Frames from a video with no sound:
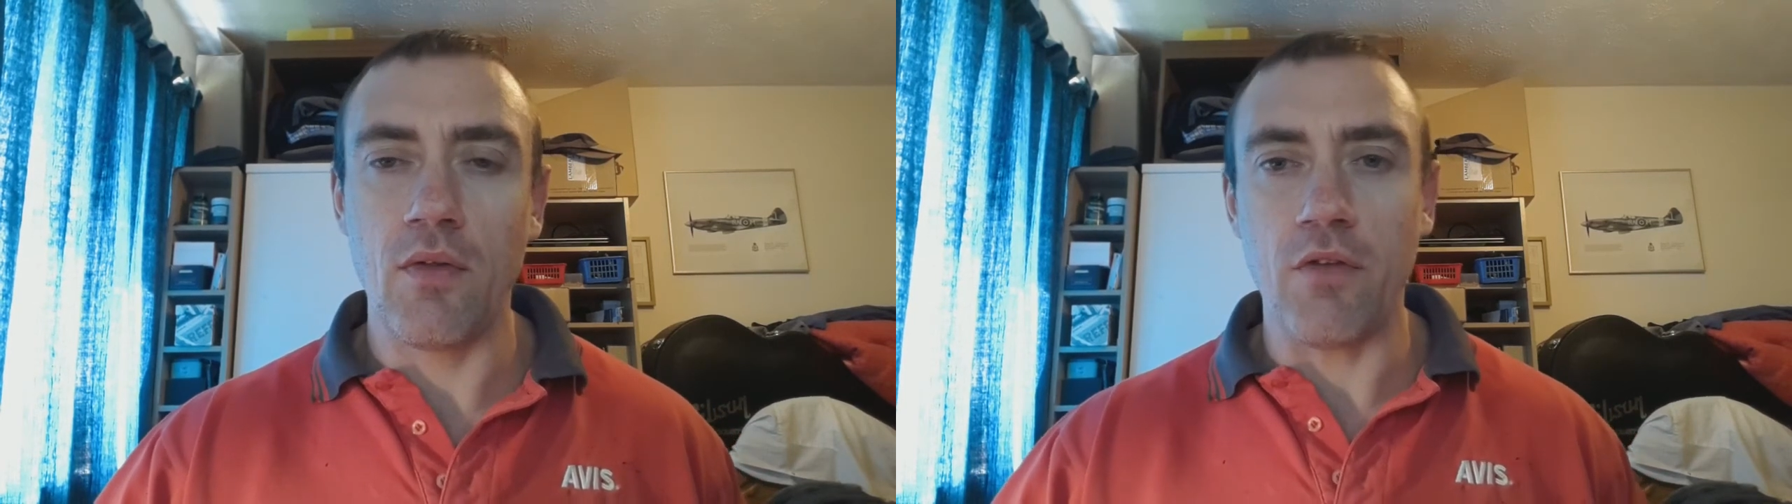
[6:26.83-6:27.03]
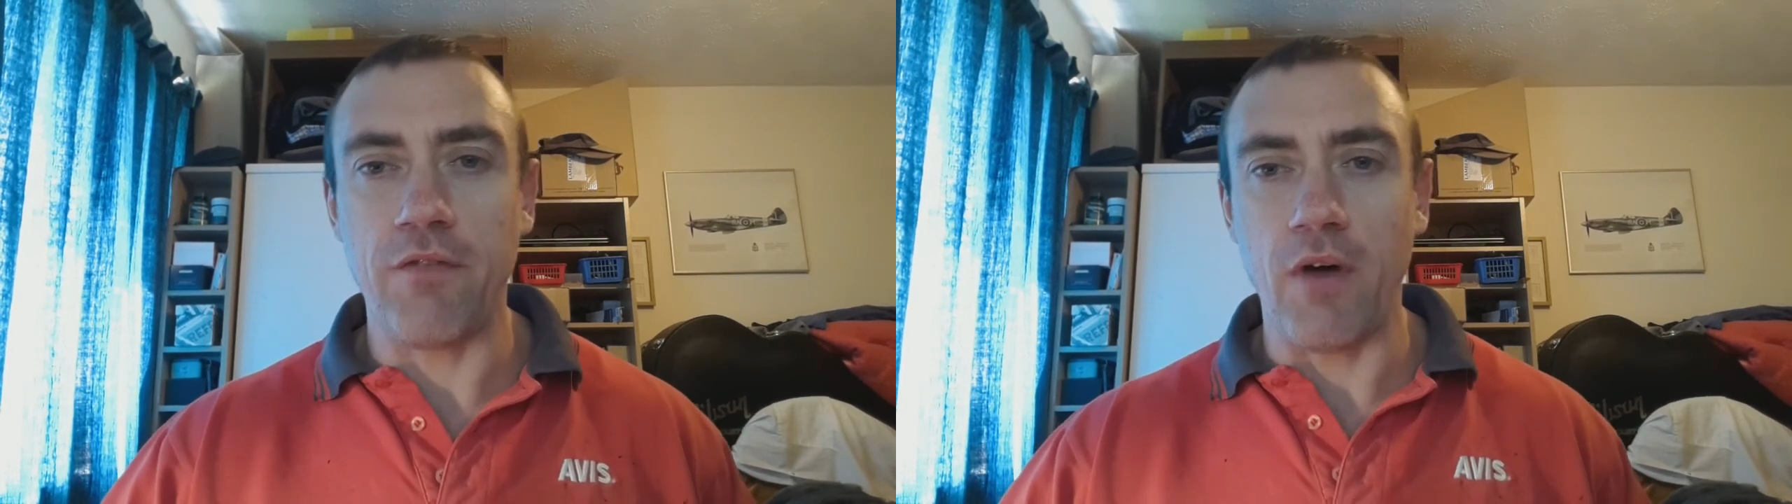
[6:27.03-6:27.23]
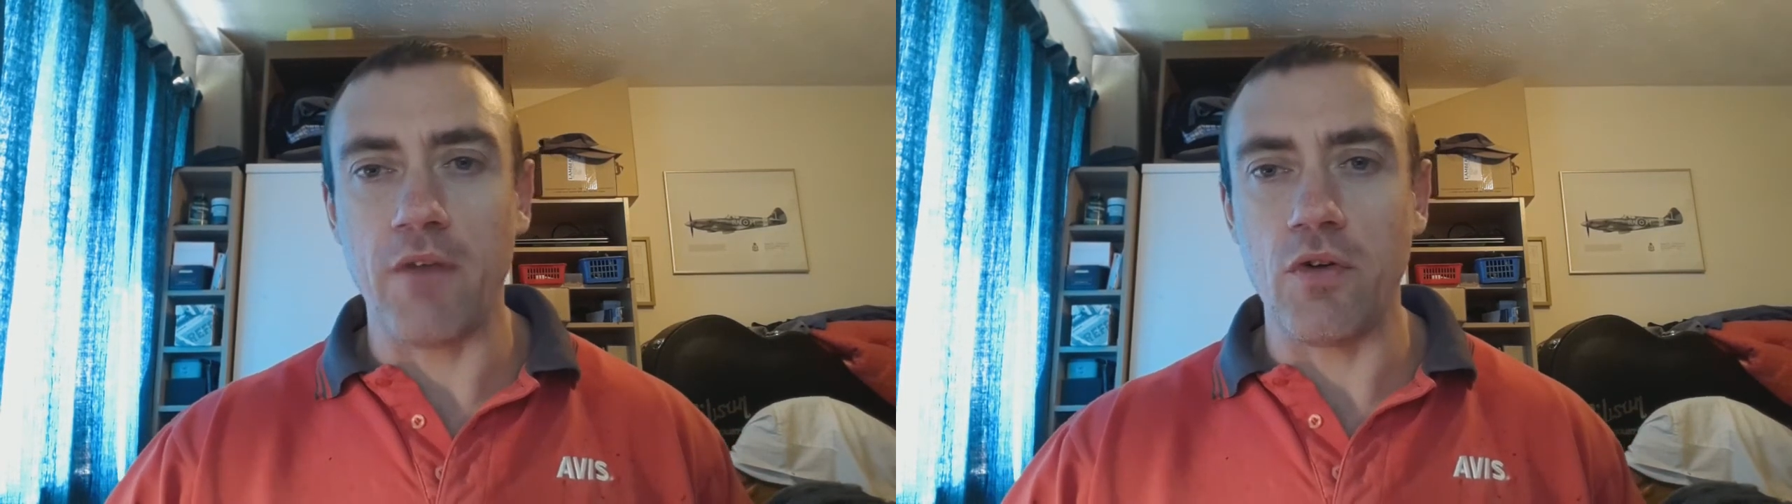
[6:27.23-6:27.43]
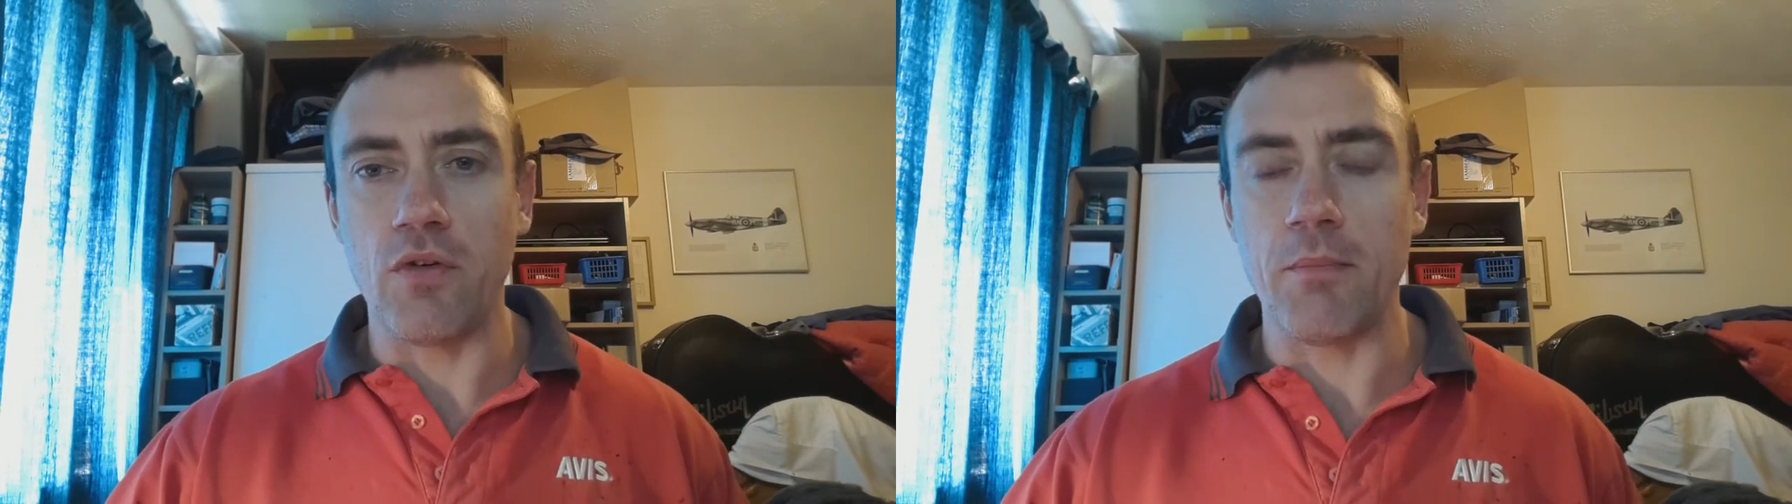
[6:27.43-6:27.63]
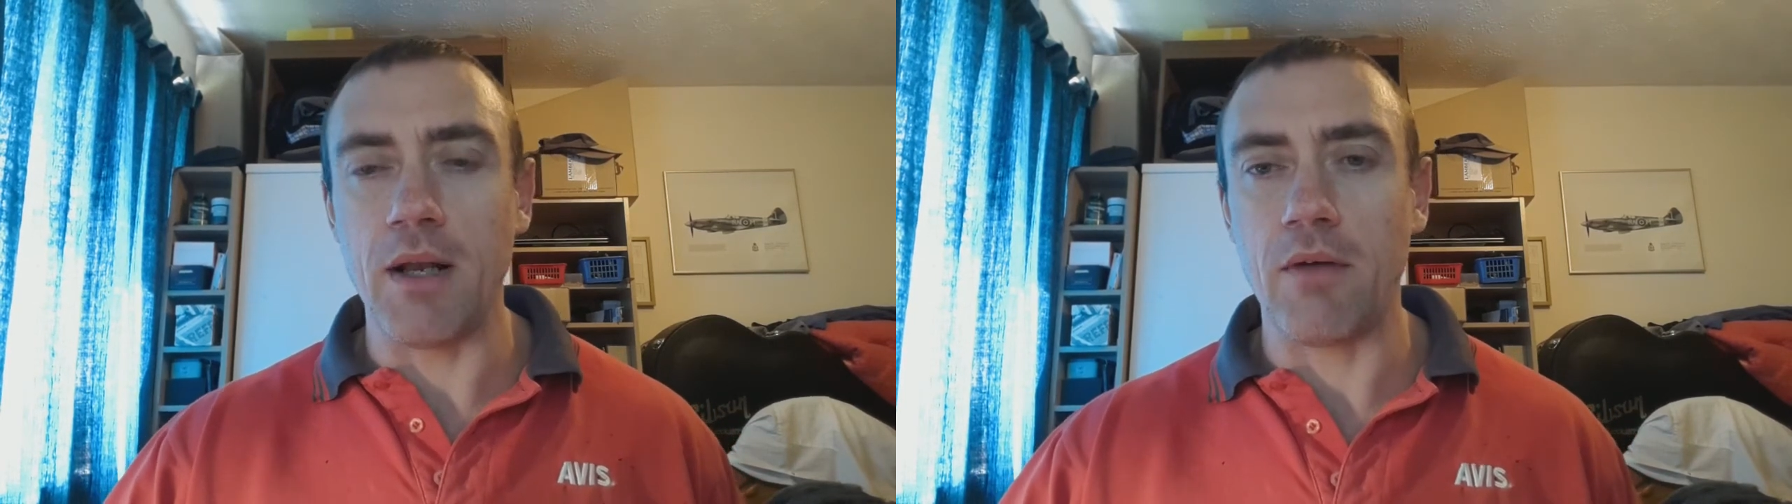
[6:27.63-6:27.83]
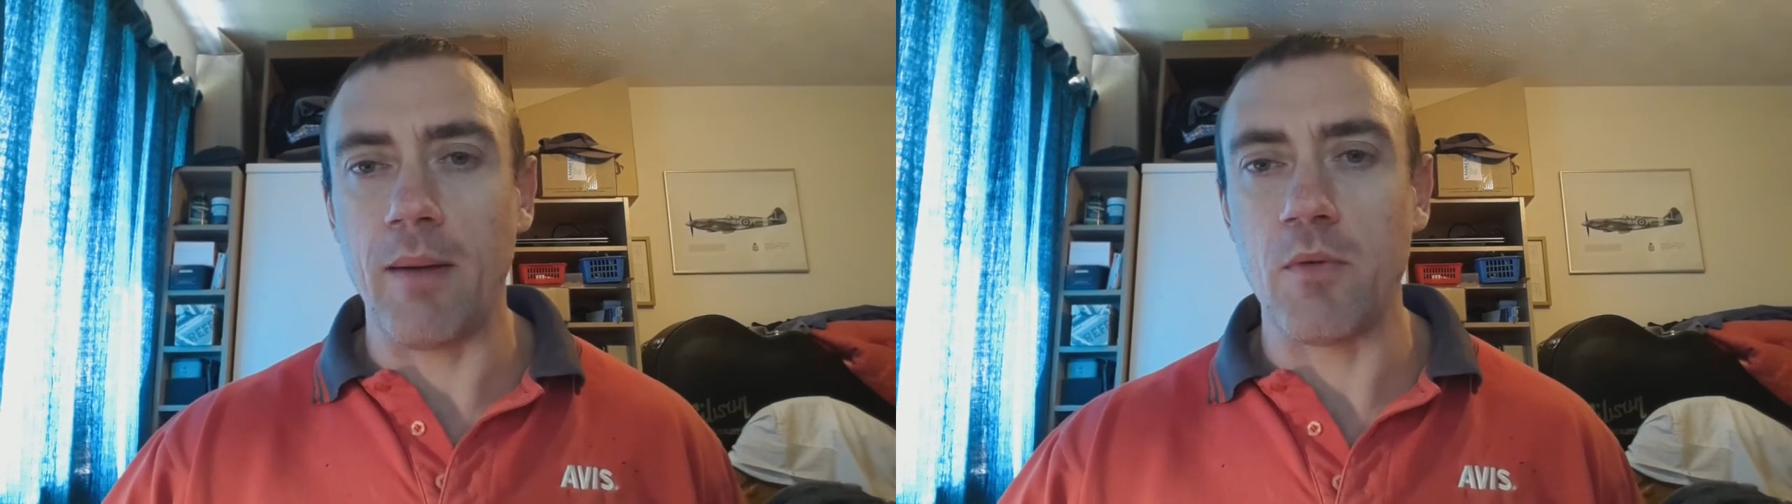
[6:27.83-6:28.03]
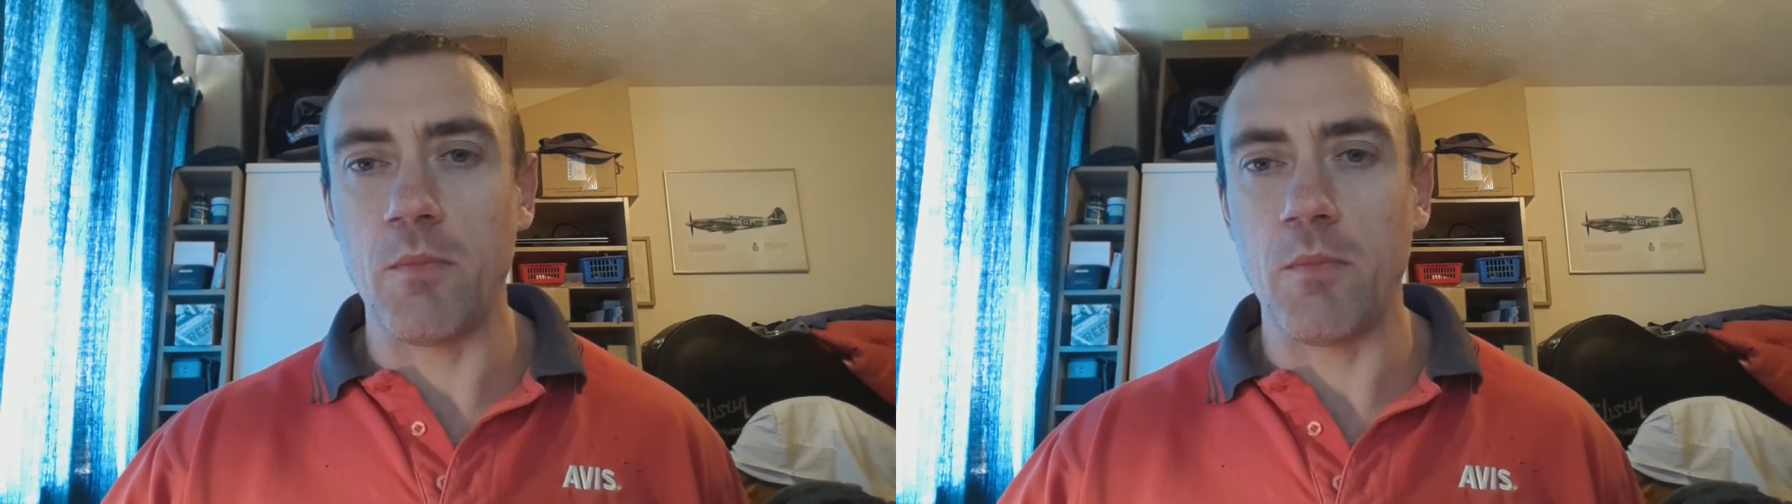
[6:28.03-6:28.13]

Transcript: the 500 milligrams